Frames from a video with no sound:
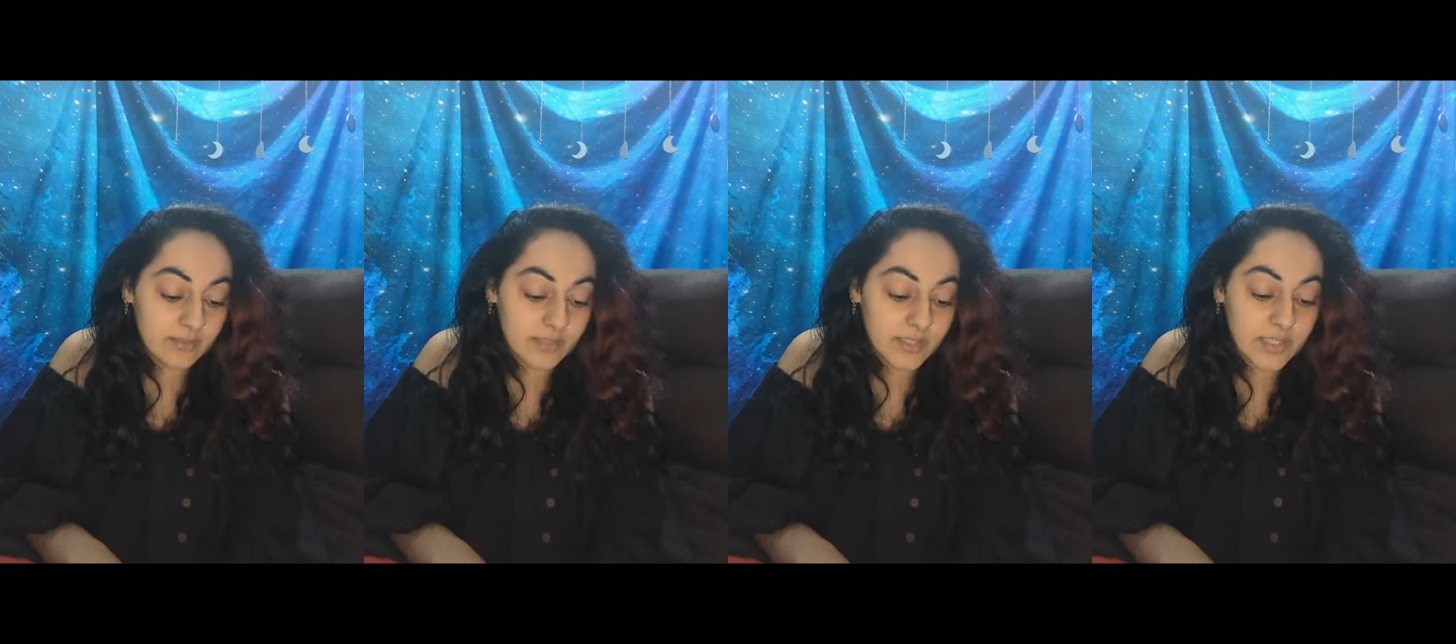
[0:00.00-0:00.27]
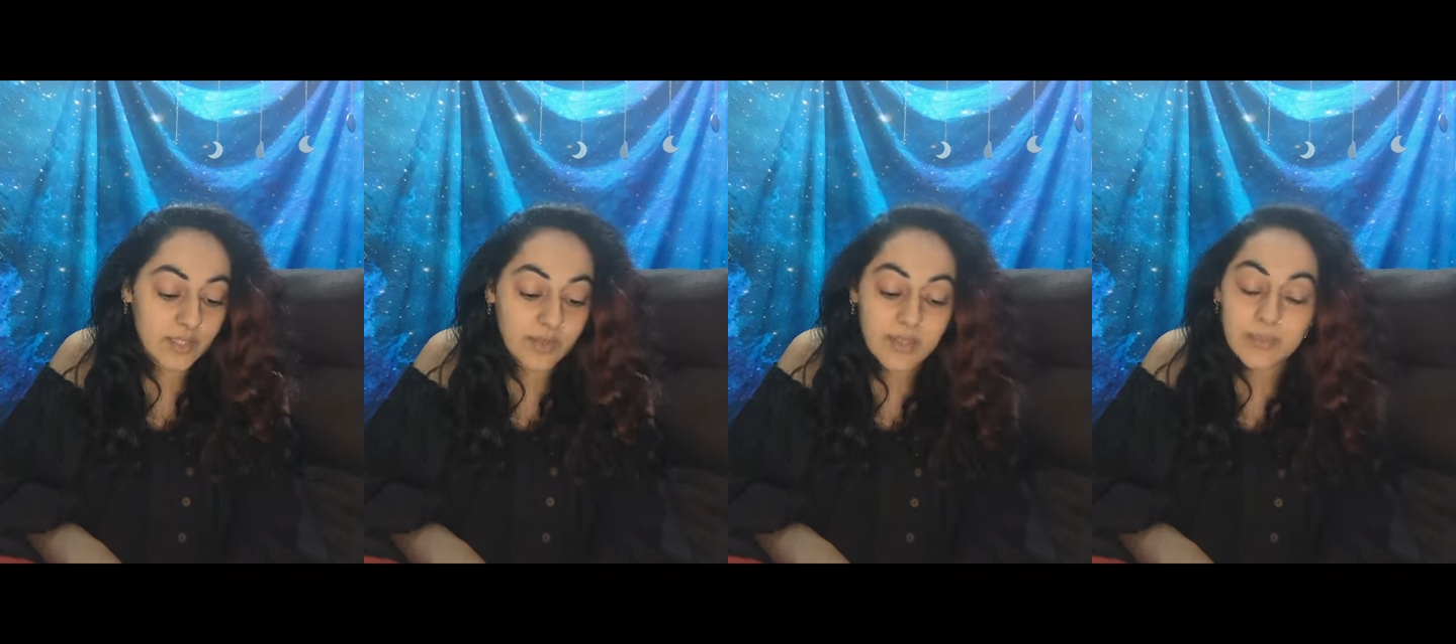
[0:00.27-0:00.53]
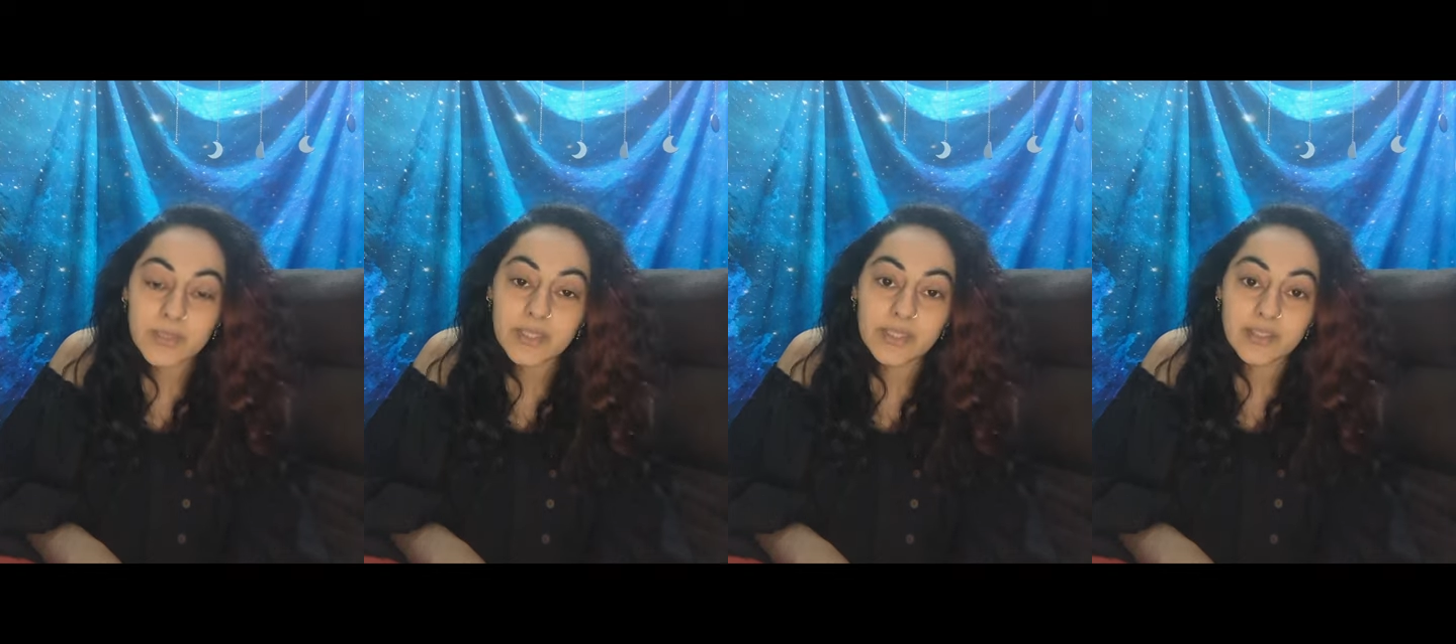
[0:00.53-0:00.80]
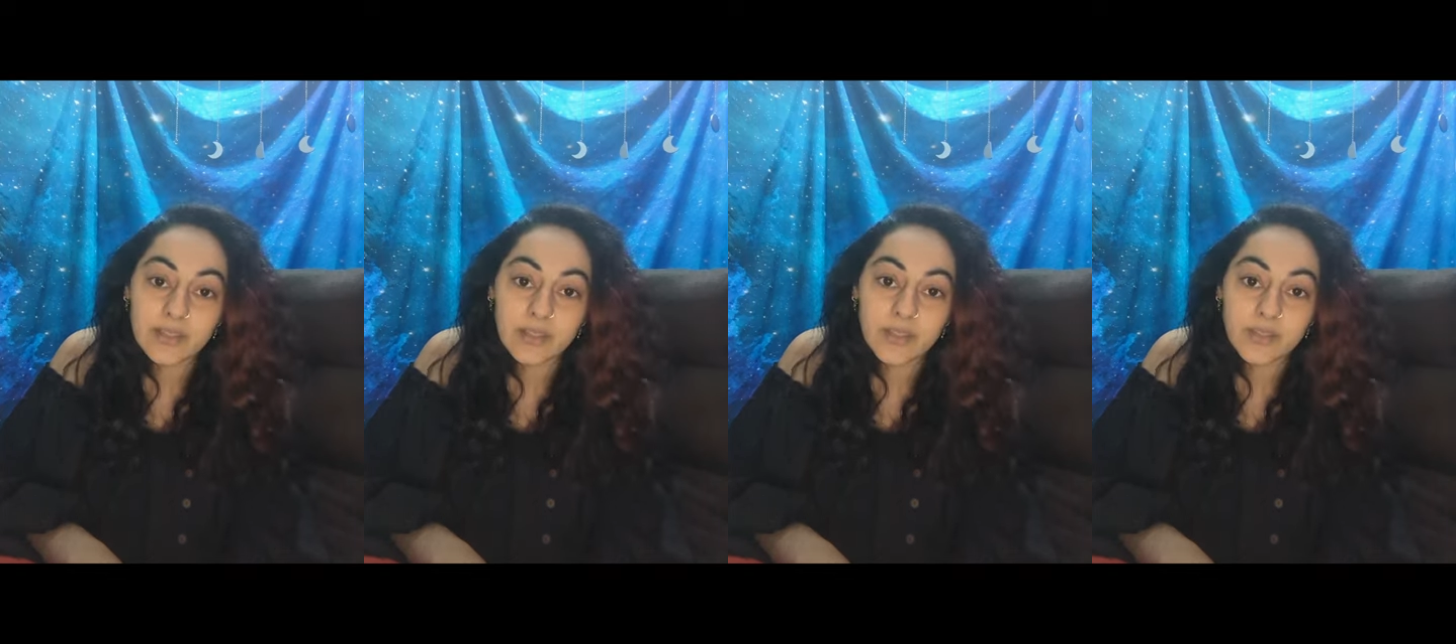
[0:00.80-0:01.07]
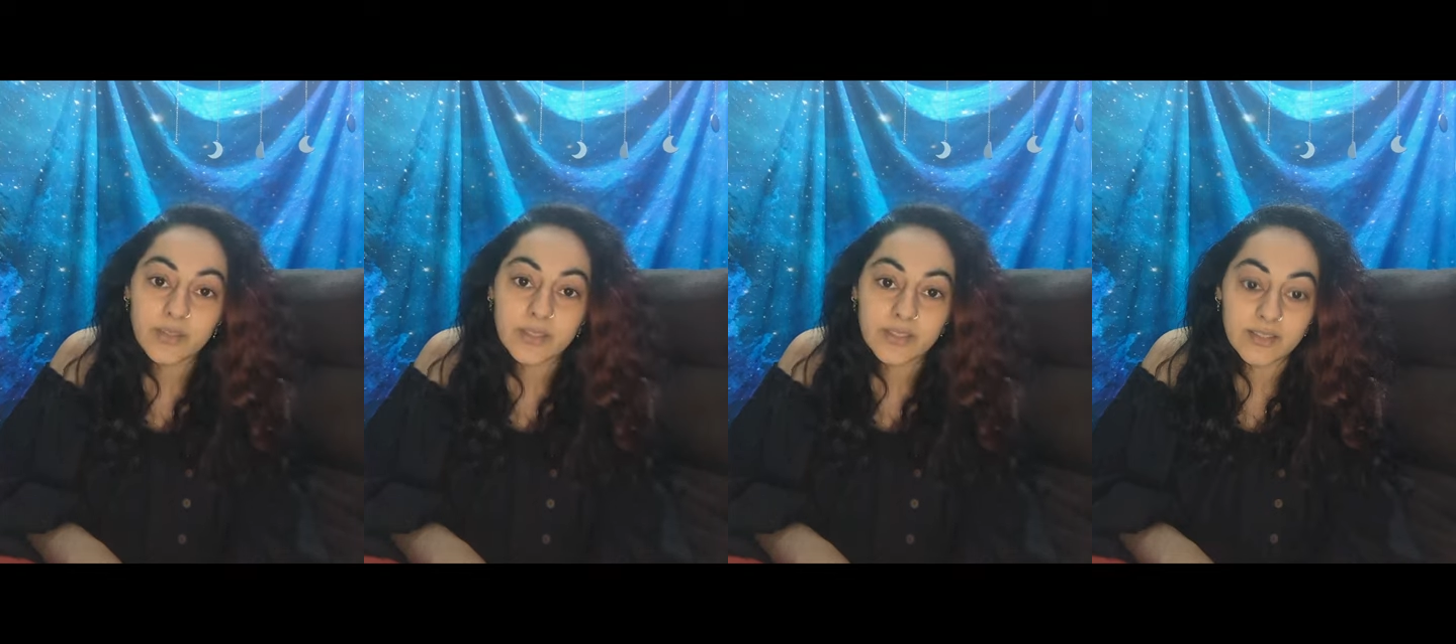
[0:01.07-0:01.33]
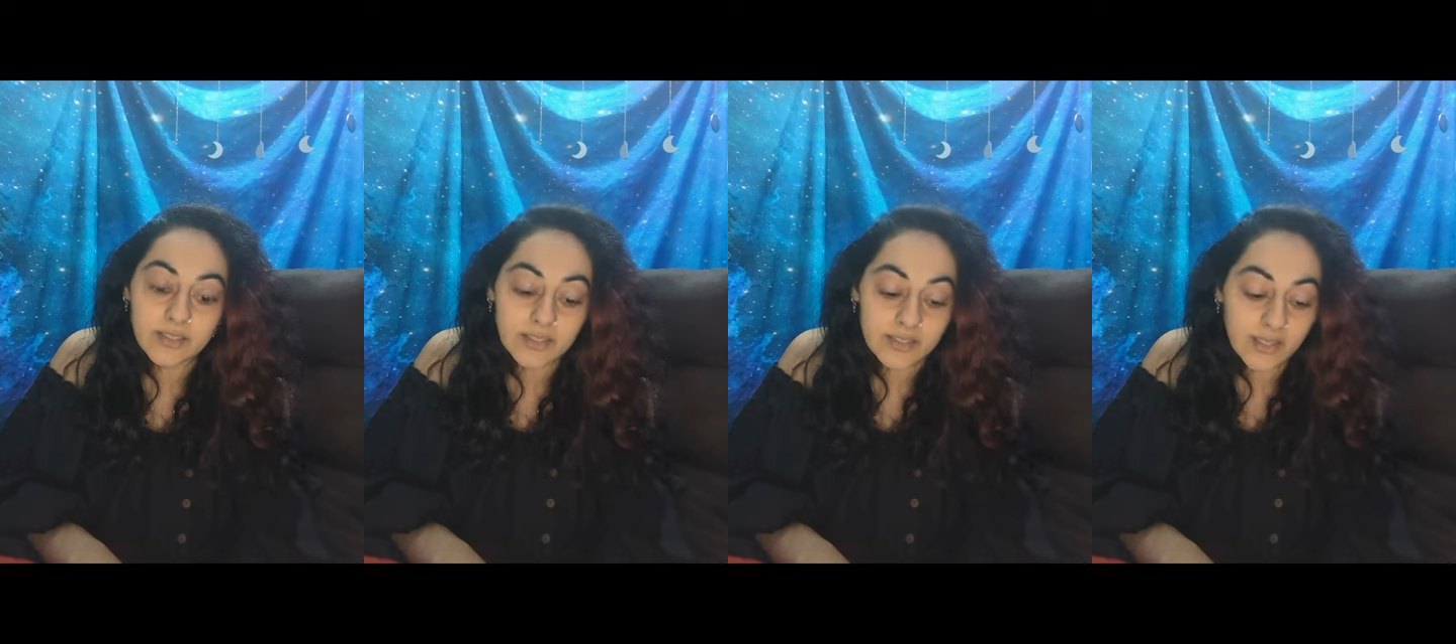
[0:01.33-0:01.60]
She creeps a little closer
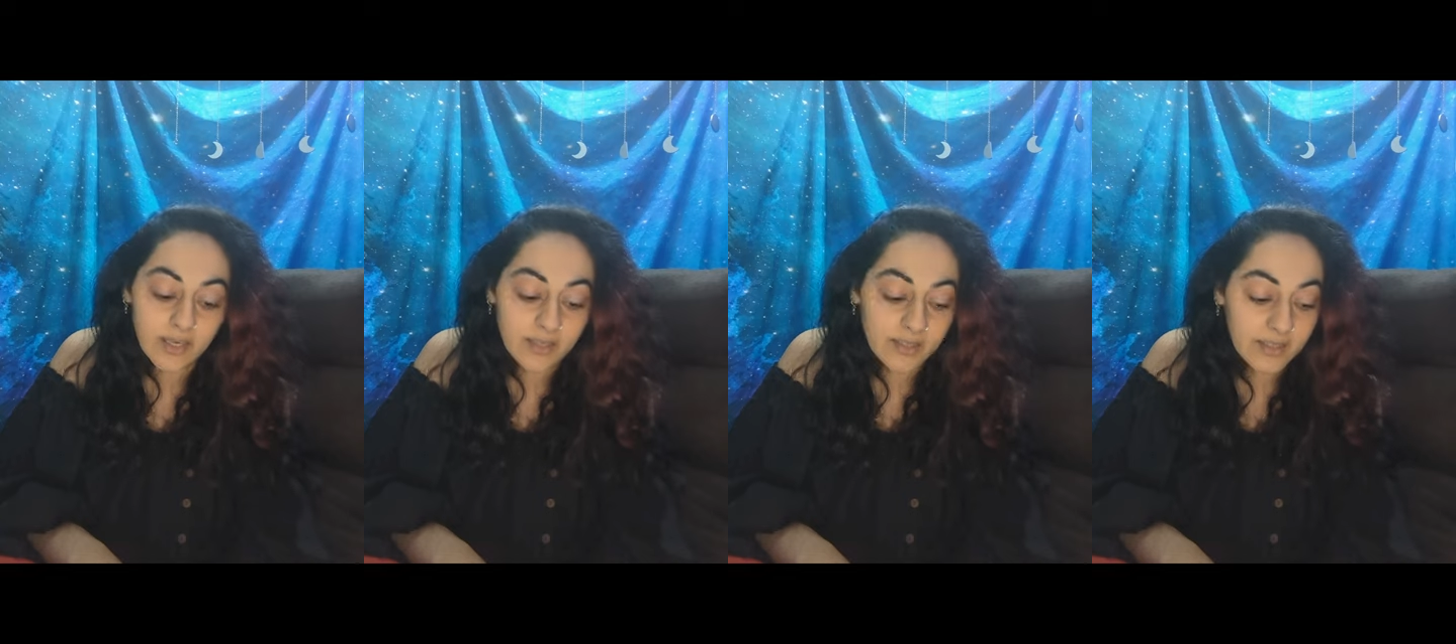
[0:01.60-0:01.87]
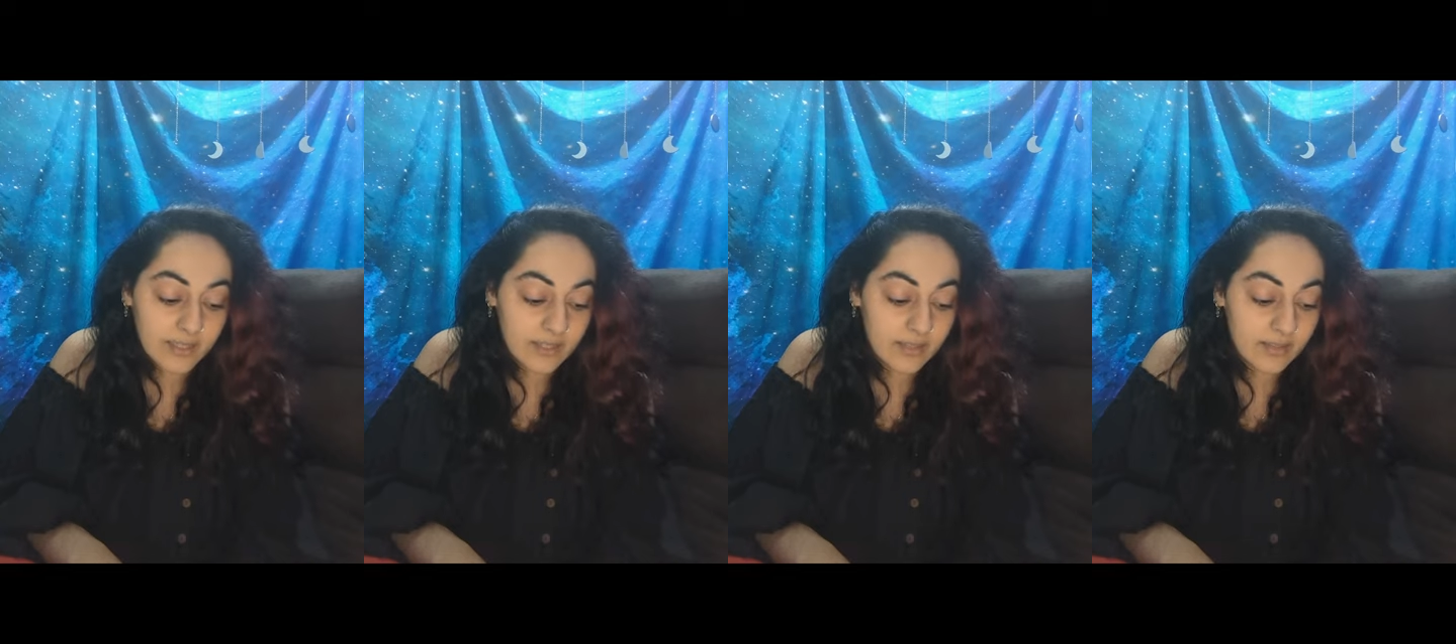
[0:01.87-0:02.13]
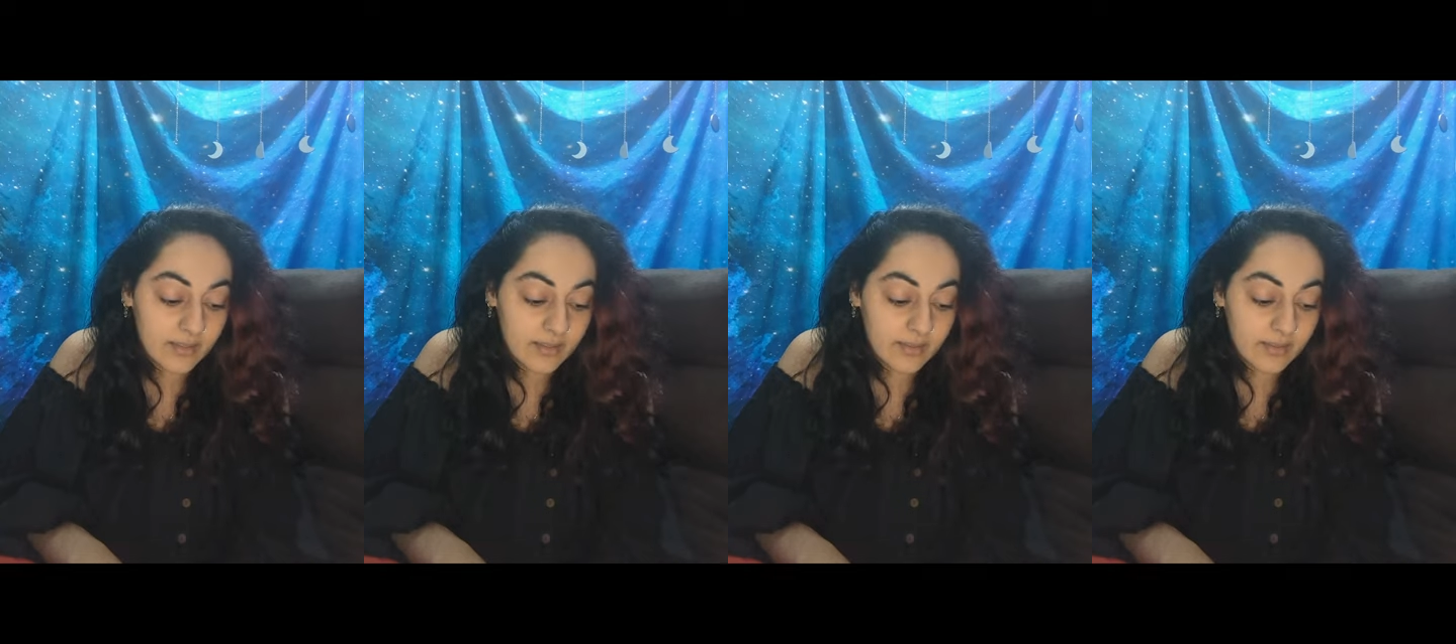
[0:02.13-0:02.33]
to the dying king.